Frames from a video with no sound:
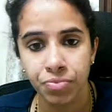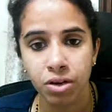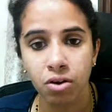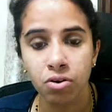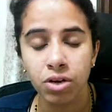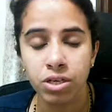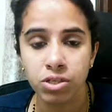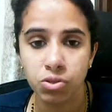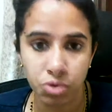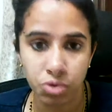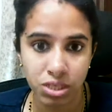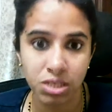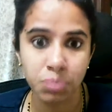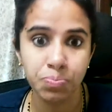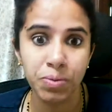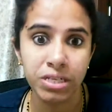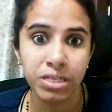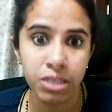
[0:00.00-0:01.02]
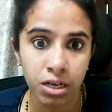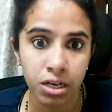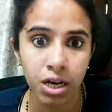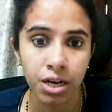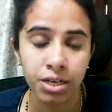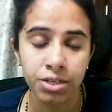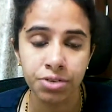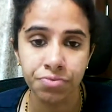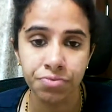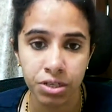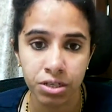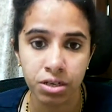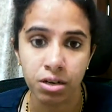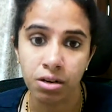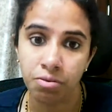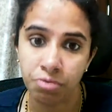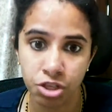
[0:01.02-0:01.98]
Okay, so it's a special kind of
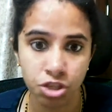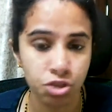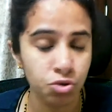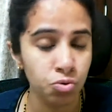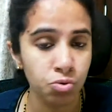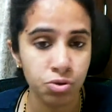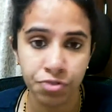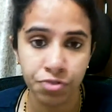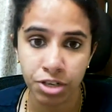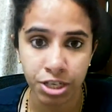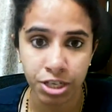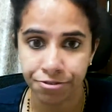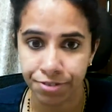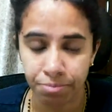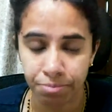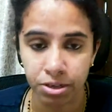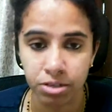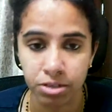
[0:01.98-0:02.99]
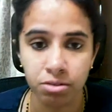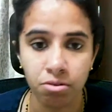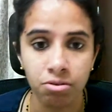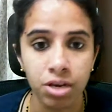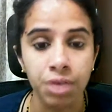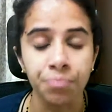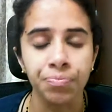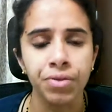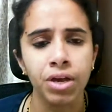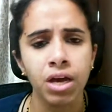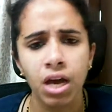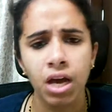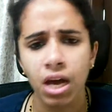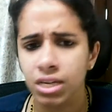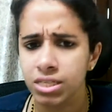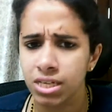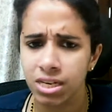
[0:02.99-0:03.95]
needle which is used for knit fabrics. Okay,
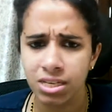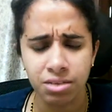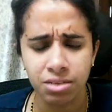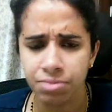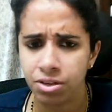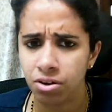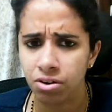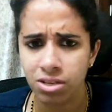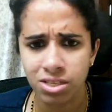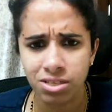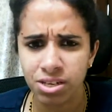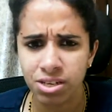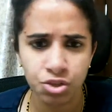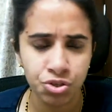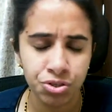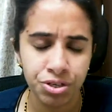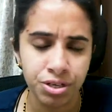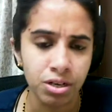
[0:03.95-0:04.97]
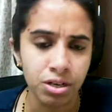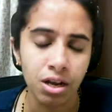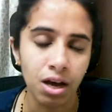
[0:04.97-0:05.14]
and there is something called a stretch needle.